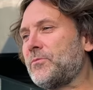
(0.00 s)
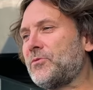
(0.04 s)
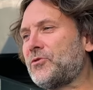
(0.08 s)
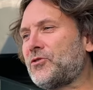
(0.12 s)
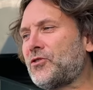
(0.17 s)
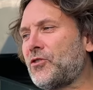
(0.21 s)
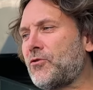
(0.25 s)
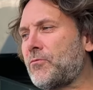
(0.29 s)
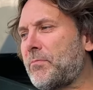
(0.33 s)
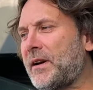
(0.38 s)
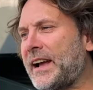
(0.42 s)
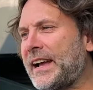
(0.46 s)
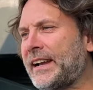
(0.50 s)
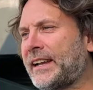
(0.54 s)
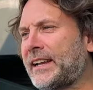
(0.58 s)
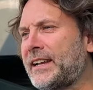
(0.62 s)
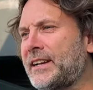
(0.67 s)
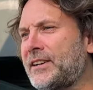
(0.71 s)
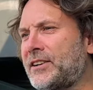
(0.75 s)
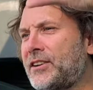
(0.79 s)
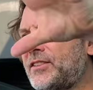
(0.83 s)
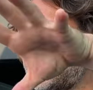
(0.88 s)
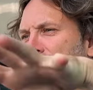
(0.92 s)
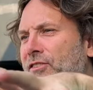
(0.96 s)
So back
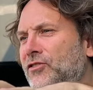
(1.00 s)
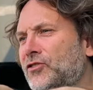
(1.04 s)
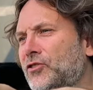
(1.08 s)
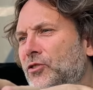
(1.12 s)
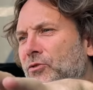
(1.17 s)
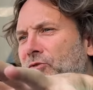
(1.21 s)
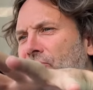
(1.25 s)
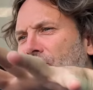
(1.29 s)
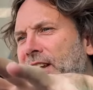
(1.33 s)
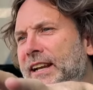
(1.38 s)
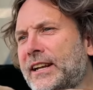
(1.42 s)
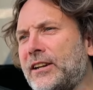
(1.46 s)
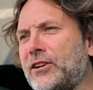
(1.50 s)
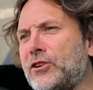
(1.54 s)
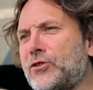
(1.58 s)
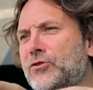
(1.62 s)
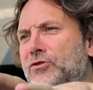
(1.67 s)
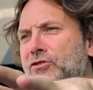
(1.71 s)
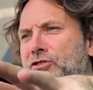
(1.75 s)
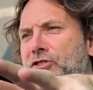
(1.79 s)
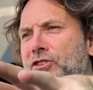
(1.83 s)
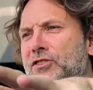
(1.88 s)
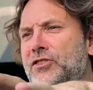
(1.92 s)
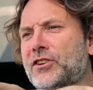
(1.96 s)
into this, so Saint
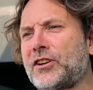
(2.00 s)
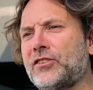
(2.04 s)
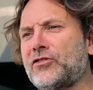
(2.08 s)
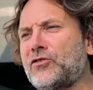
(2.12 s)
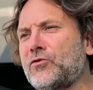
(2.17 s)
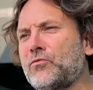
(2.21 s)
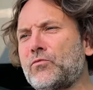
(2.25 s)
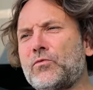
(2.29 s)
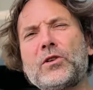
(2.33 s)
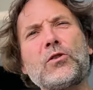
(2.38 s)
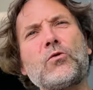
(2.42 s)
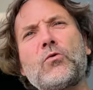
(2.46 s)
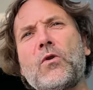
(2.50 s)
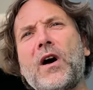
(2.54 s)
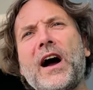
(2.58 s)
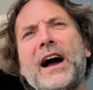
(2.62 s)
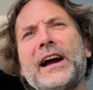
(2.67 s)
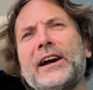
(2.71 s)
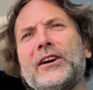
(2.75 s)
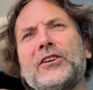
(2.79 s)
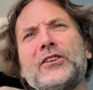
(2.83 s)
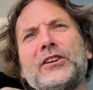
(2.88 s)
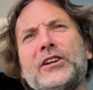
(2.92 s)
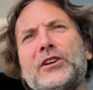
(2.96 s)
Lucia doesn't
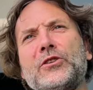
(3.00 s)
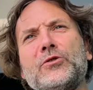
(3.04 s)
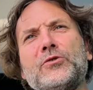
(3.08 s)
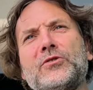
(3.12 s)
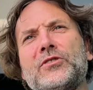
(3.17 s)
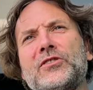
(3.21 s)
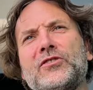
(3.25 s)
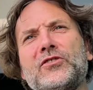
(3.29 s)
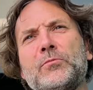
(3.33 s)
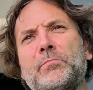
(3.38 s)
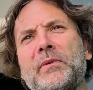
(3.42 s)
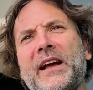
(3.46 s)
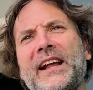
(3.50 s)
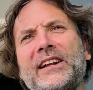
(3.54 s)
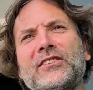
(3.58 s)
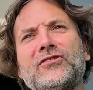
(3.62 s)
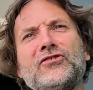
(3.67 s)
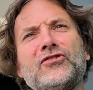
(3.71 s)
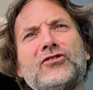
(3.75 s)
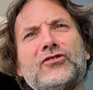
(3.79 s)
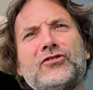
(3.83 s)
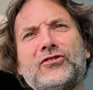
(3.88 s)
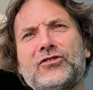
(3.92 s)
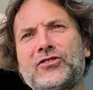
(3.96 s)
require you to
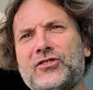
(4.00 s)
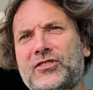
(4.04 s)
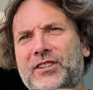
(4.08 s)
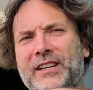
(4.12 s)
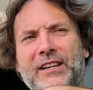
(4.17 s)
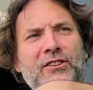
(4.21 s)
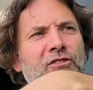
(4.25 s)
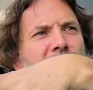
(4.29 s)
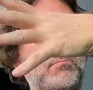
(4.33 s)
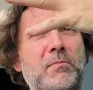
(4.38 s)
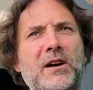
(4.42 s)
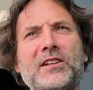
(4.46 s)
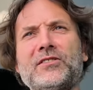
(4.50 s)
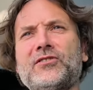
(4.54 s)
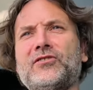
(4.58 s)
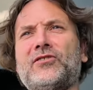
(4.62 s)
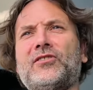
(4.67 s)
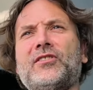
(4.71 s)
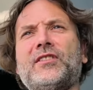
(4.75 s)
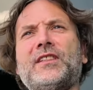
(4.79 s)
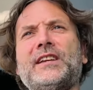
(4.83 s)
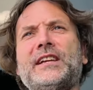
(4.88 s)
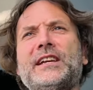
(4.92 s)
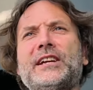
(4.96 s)
spend six
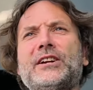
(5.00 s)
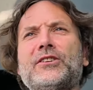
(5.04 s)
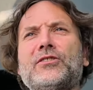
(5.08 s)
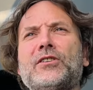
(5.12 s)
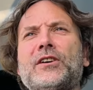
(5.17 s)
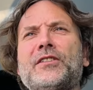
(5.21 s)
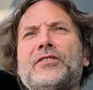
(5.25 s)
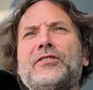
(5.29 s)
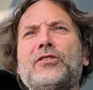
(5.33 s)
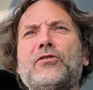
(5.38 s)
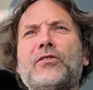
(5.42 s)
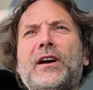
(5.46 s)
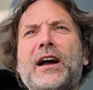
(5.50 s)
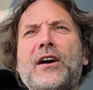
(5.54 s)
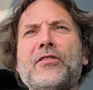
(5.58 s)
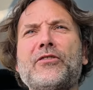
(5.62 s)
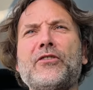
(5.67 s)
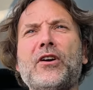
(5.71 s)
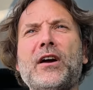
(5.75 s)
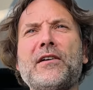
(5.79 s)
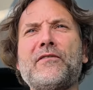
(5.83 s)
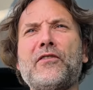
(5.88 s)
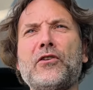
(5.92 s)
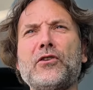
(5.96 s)
months of the year on the ground
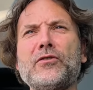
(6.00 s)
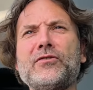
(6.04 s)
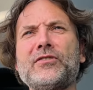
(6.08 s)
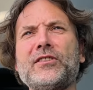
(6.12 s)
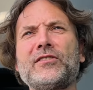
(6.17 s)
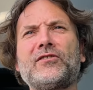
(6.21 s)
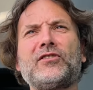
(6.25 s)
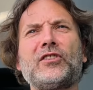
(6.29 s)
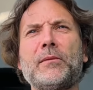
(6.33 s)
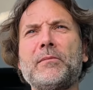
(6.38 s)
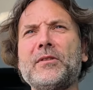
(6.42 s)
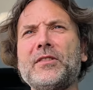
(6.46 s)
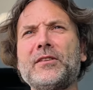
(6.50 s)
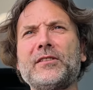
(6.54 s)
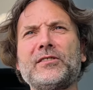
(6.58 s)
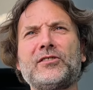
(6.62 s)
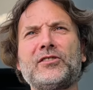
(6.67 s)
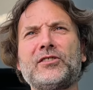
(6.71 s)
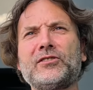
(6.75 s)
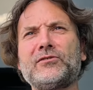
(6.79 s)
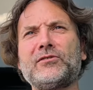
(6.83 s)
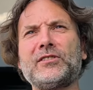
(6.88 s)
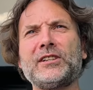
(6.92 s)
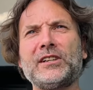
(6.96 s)
there. I've heard that some of
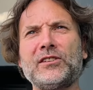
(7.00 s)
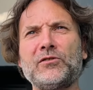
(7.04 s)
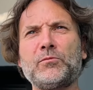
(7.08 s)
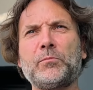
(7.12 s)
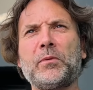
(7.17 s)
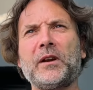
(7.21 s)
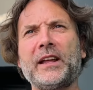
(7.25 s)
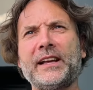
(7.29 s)
this, these some